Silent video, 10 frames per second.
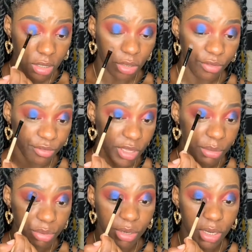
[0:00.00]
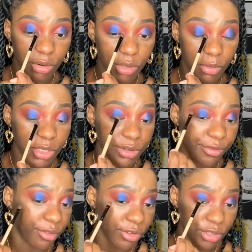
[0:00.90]
Don't really bring it all the way to the
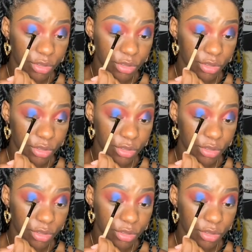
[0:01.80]
front